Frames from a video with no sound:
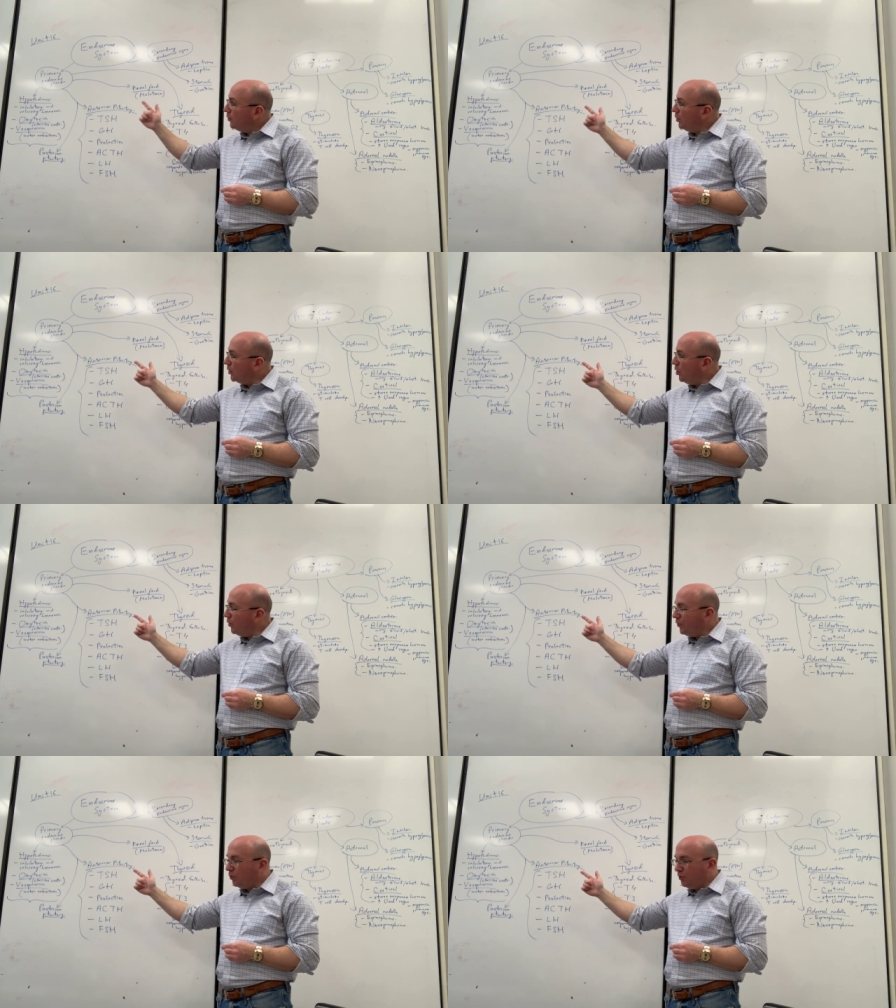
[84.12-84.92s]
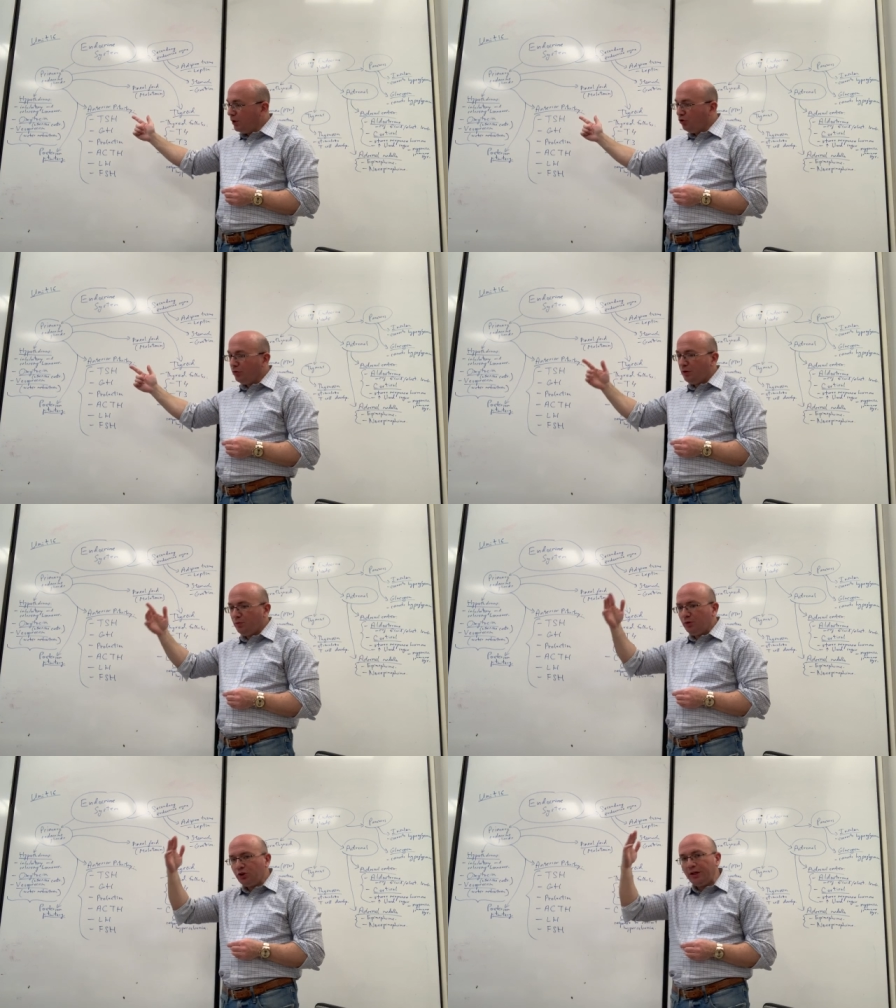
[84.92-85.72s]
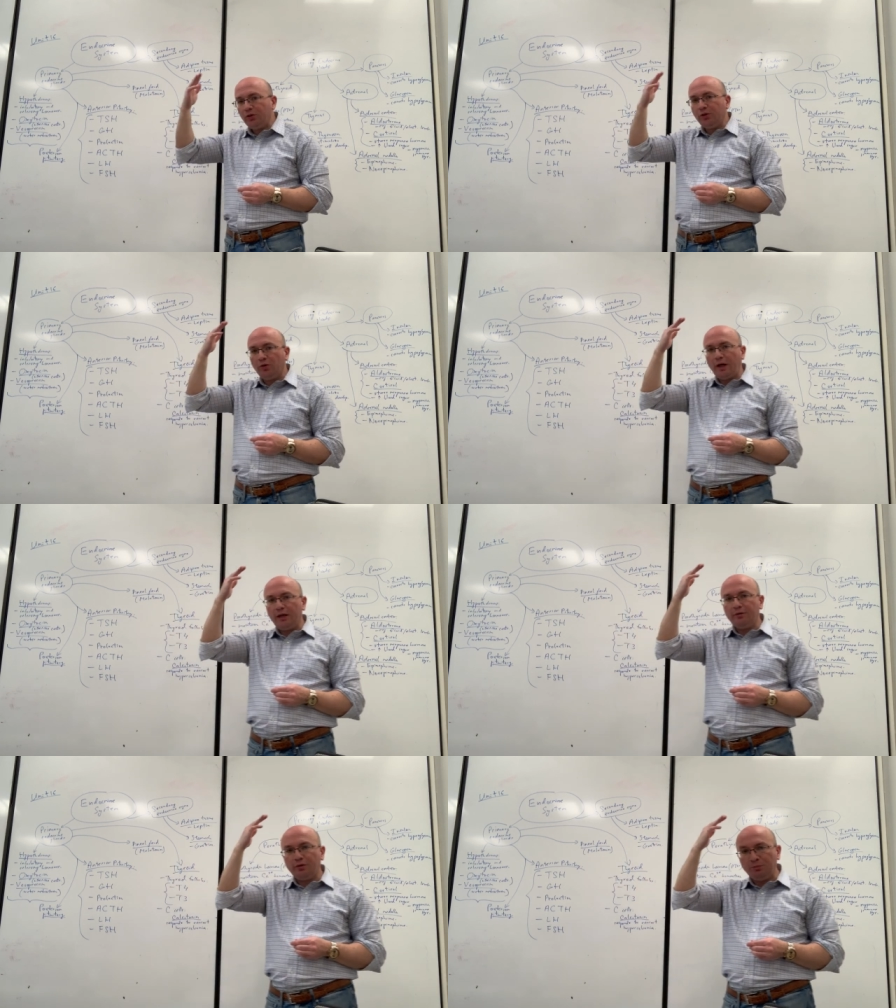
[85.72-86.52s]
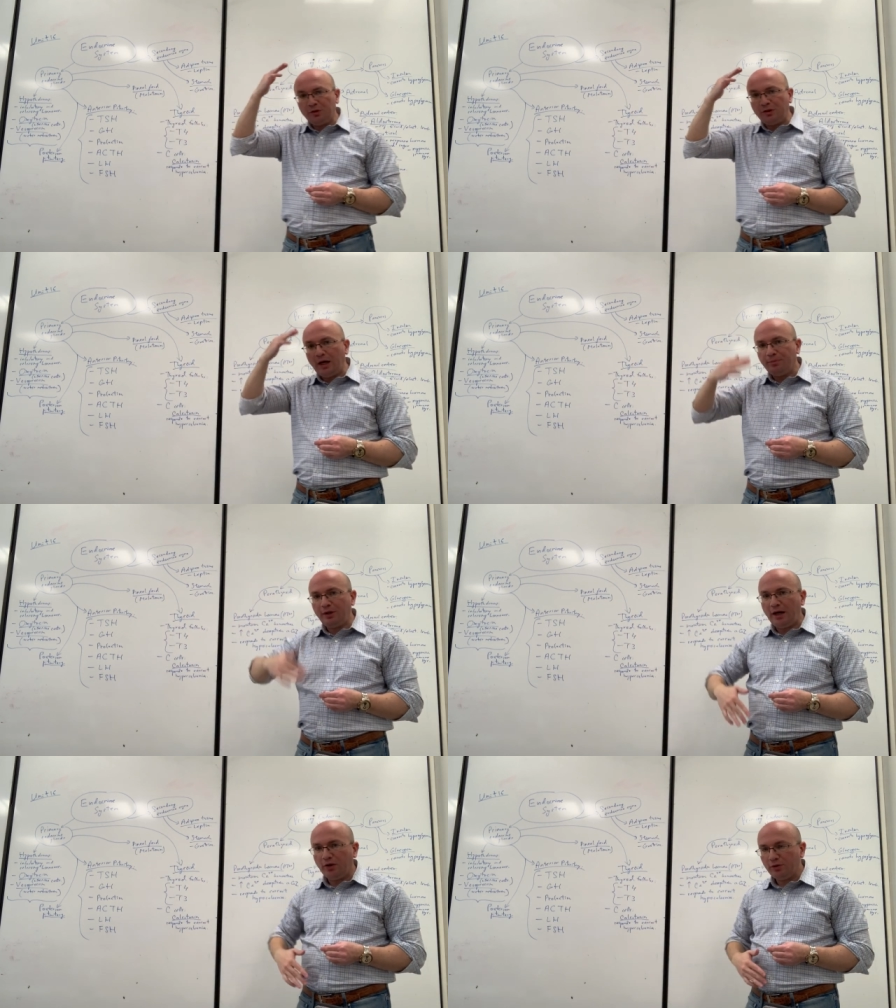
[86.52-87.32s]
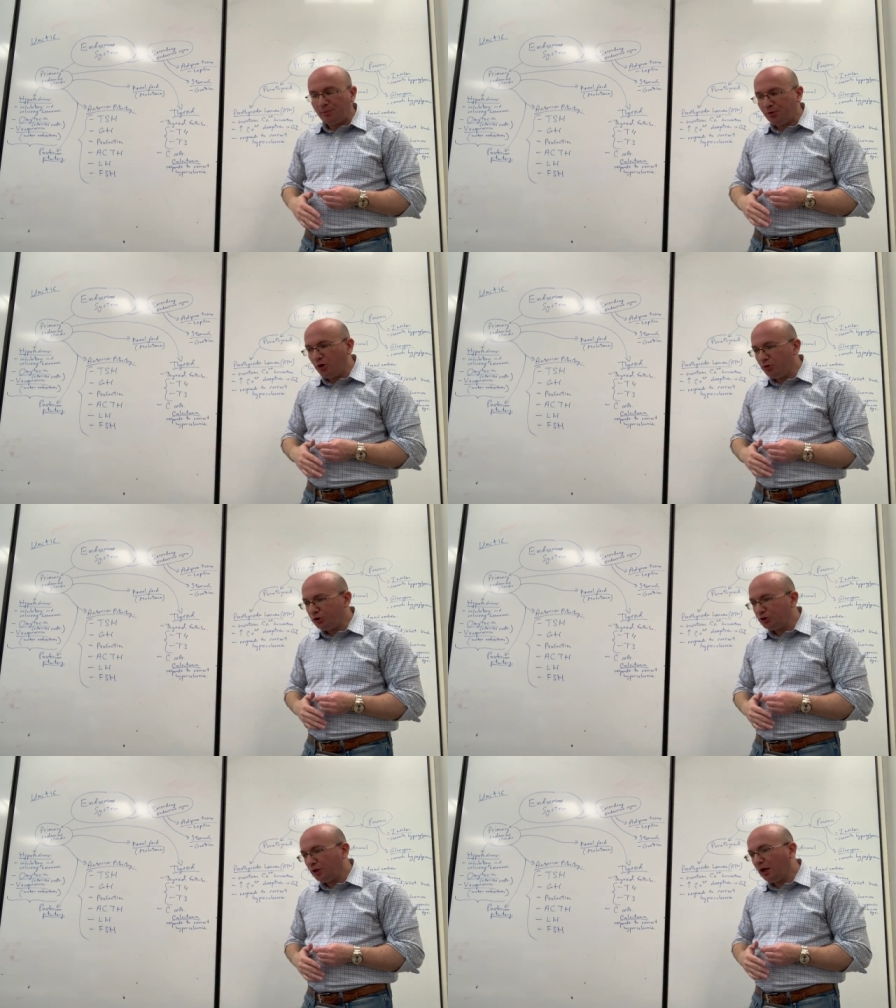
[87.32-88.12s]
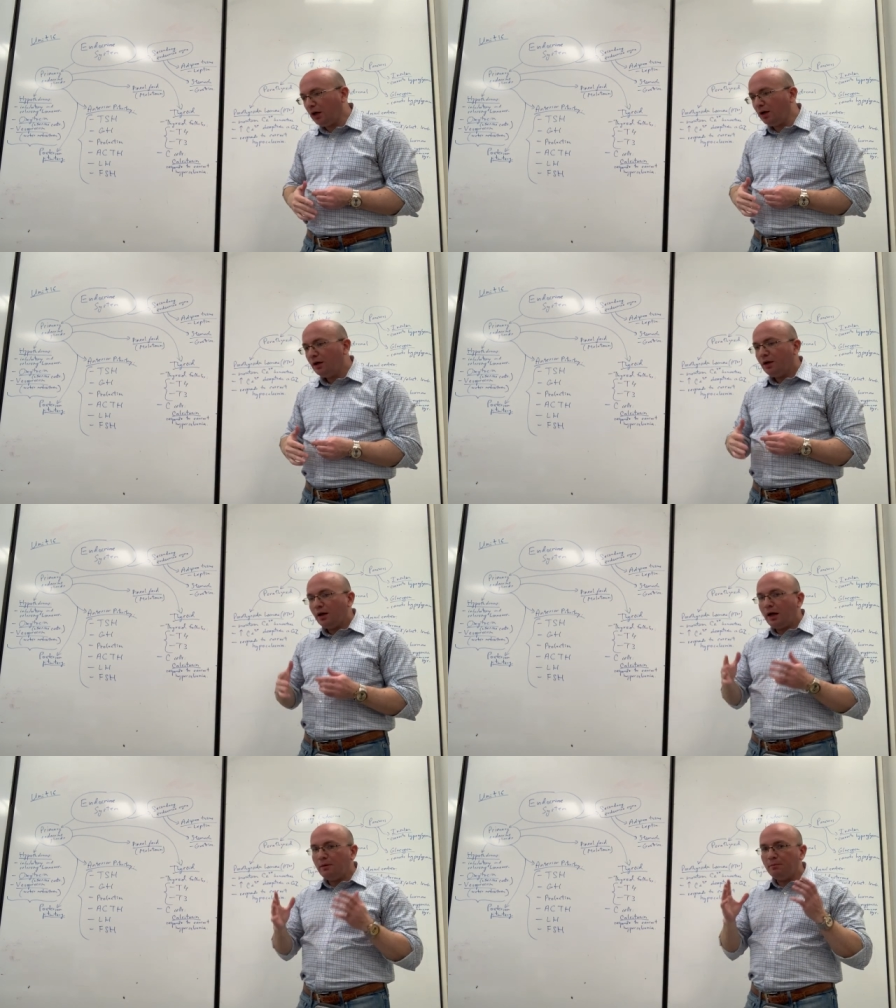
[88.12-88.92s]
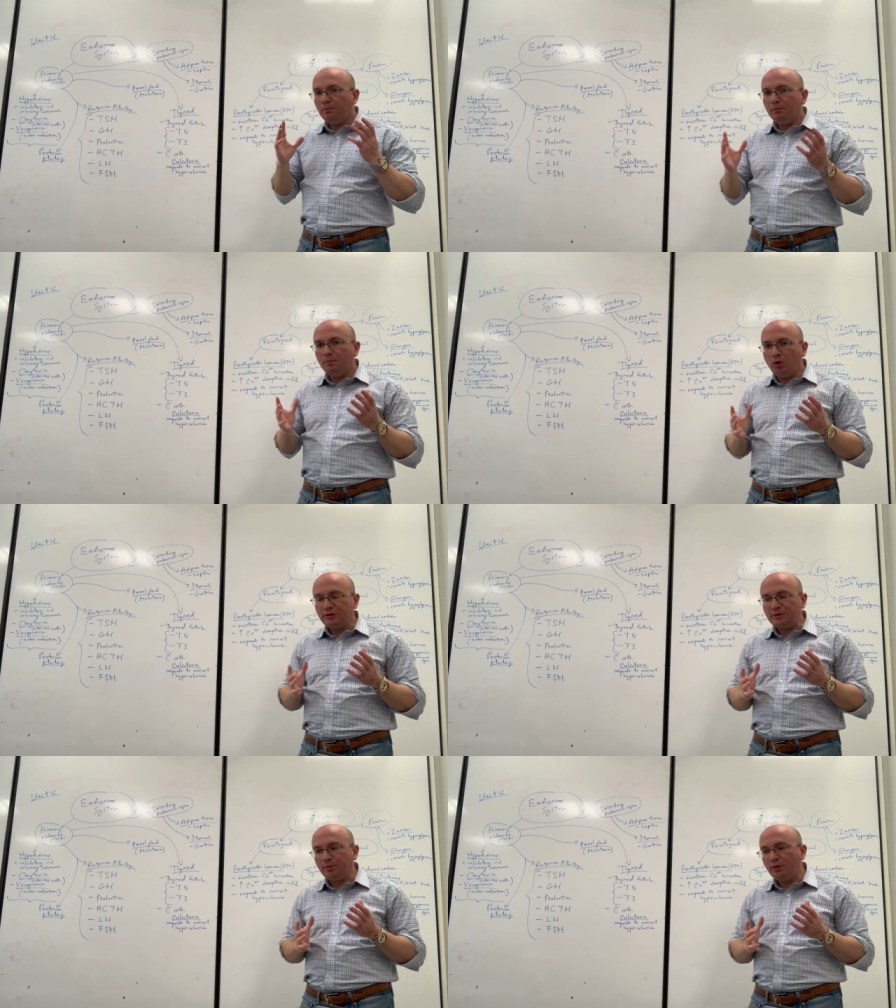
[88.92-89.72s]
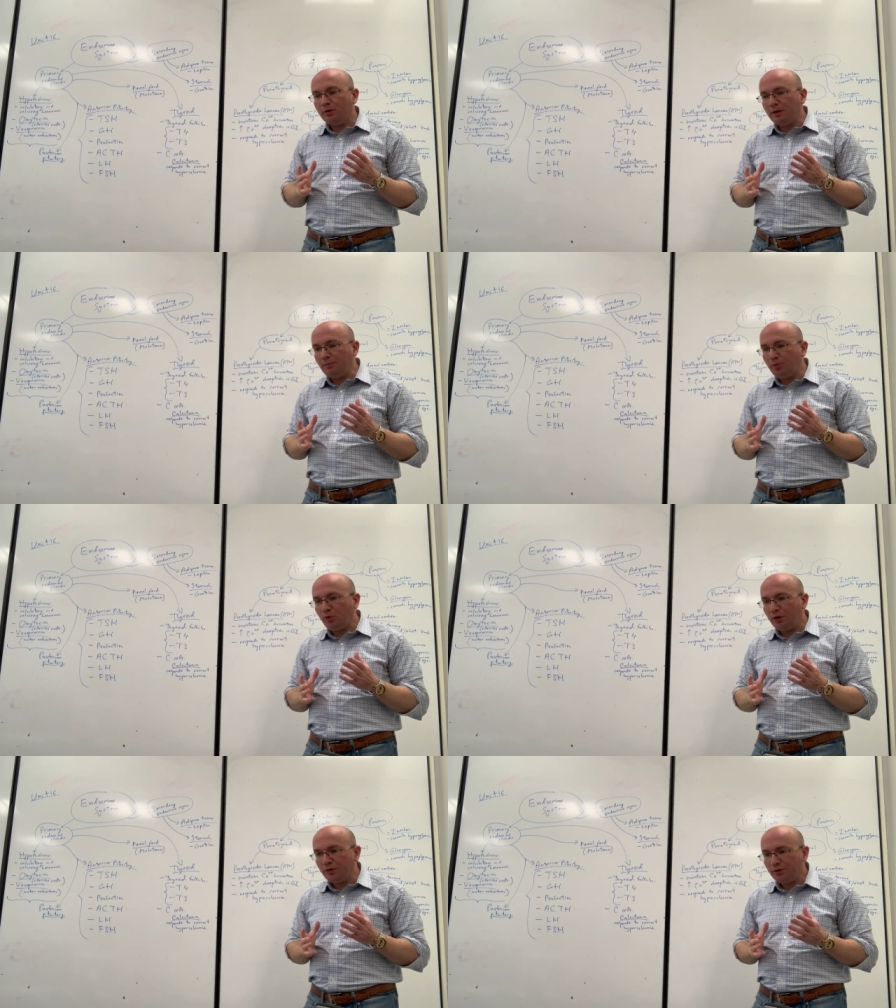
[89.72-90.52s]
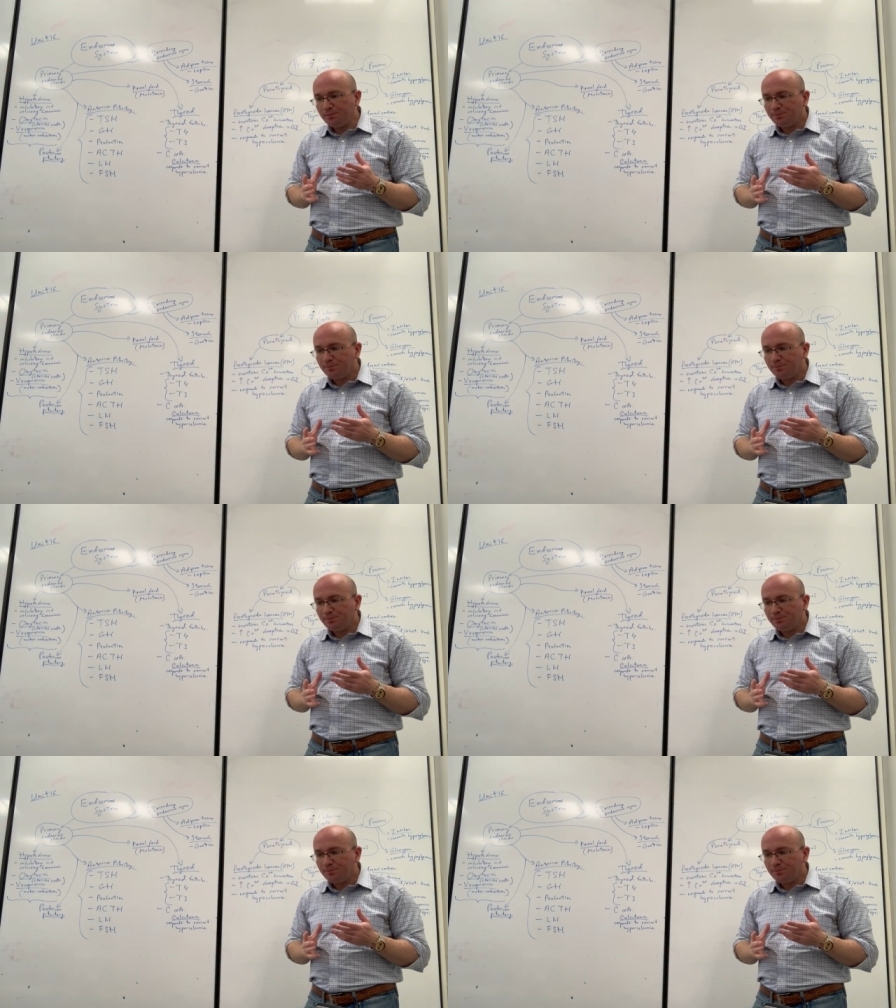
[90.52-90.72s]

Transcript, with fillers: We'll go through each of them. We'll try to go kind of from the top-down approach. Uh, multiple important